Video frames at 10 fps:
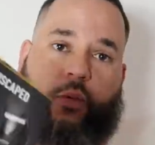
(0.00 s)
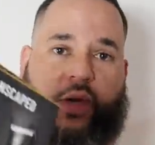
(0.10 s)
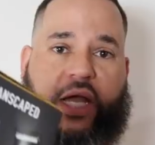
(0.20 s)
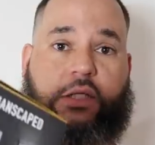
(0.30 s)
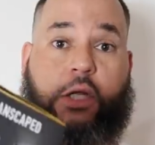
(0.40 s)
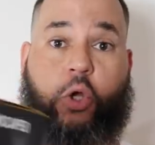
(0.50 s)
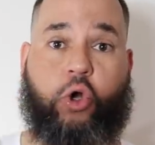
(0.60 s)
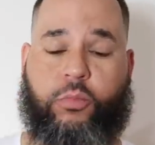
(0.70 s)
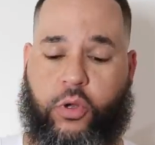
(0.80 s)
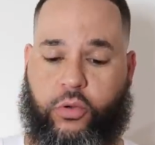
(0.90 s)
We got the
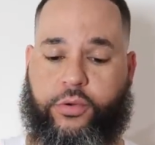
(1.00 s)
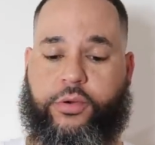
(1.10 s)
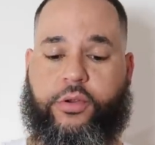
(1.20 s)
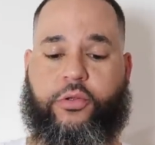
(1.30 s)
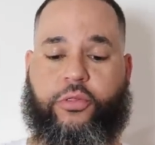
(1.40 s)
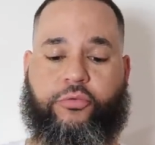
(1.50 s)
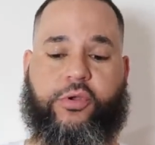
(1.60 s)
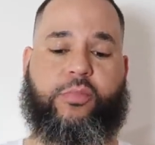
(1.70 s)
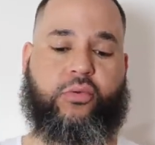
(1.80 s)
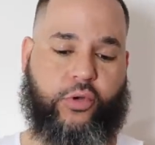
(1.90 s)
lawnmower
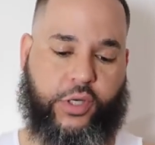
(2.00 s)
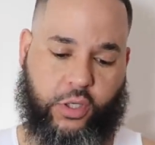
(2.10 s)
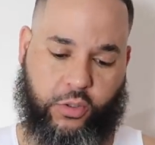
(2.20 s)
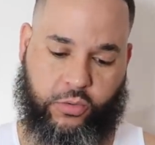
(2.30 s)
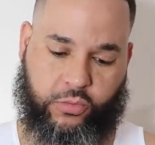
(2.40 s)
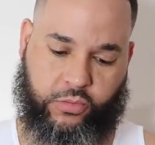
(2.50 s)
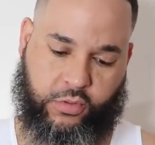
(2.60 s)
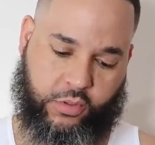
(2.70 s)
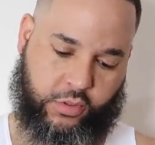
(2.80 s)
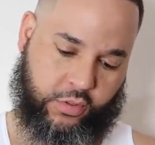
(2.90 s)
3.0.
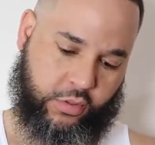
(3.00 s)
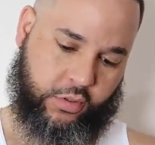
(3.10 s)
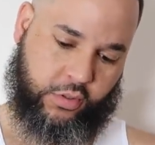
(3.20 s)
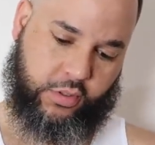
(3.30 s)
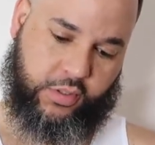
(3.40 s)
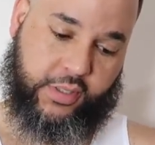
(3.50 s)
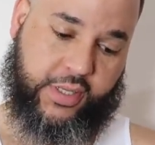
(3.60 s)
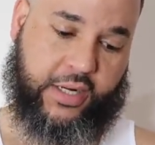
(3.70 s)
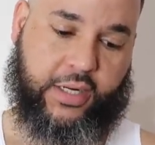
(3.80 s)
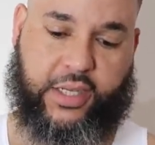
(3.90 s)

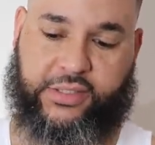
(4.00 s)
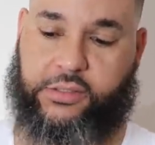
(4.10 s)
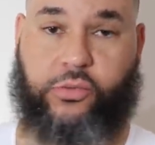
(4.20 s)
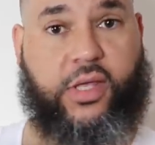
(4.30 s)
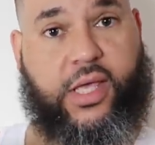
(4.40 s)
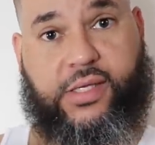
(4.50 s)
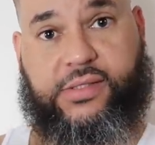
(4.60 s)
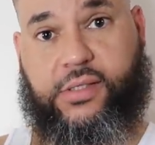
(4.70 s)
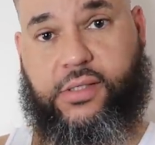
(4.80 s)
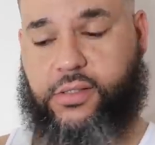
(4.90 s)
Got a nice little
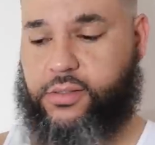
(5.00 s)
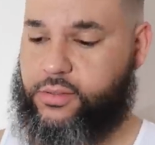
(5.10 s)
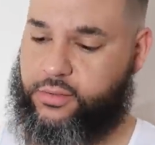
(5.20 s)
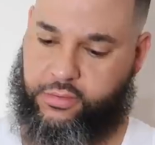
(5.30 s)
case in here.